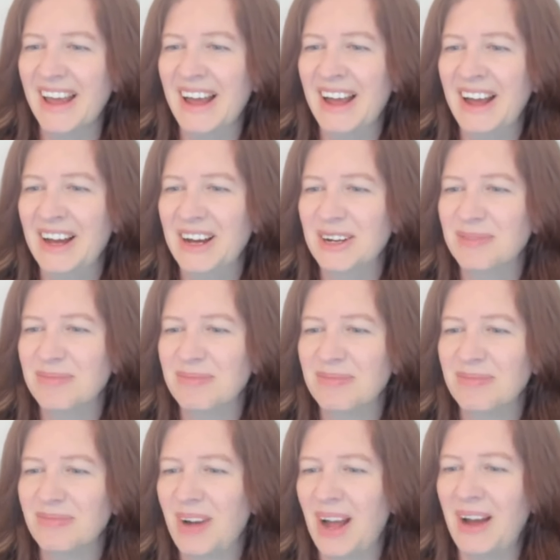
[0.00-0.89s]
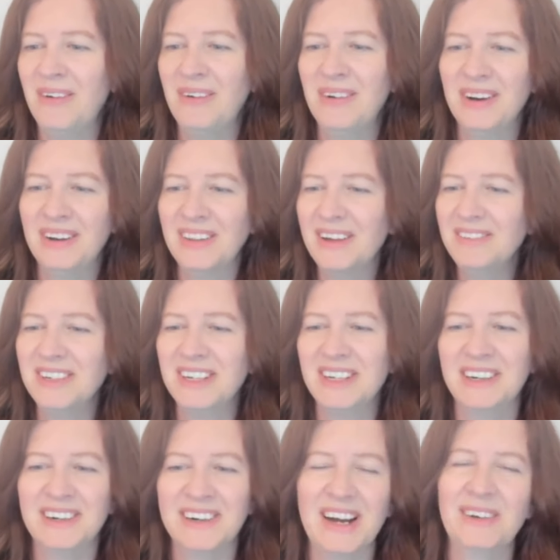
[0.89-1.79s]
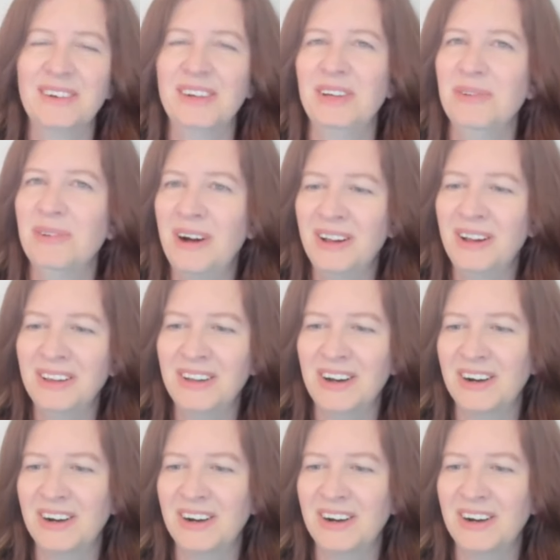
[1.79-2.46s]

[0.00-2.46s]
How love to hear how you all